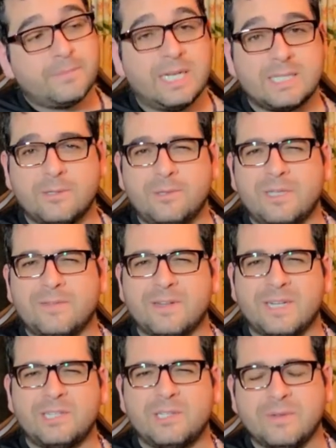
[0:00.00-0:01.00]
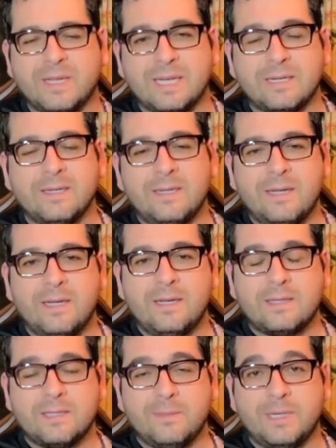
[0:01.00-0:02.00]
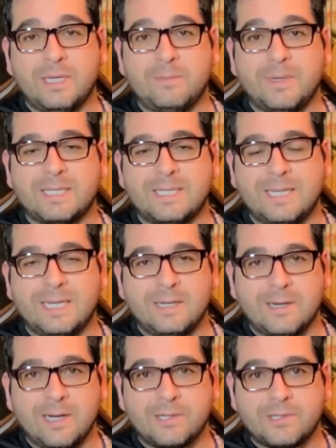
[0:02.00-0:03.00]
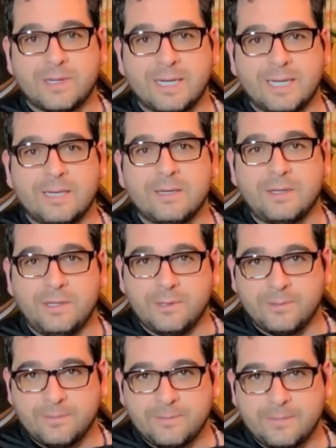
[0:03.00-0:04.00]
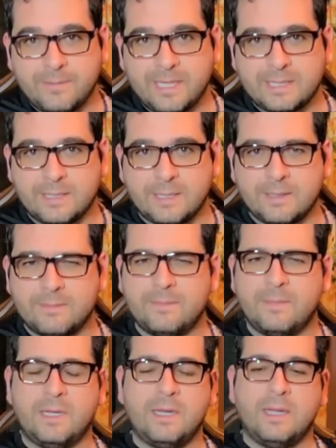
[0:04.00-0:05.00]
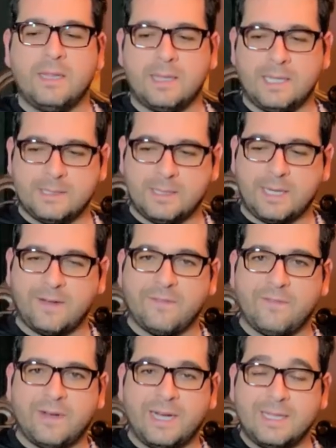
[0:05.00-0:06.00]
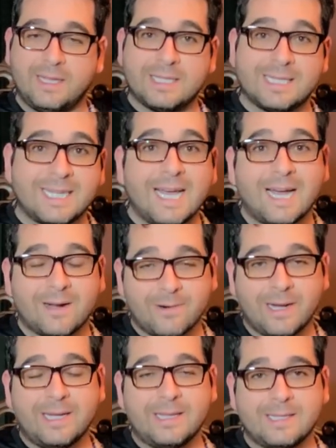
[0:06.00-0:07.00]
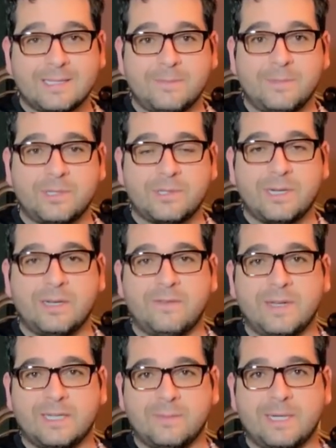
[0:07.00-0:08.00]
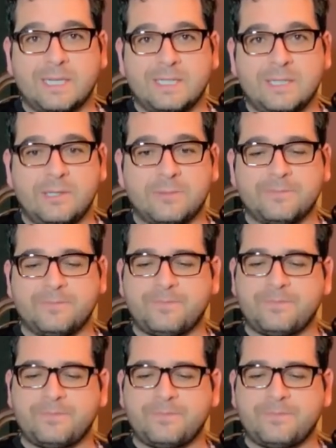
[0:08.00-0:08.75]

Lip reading: that's a whole different issue than somebody busting into your house trying to kill you. That's like a violent attack, right? That's someone trying to victimize you.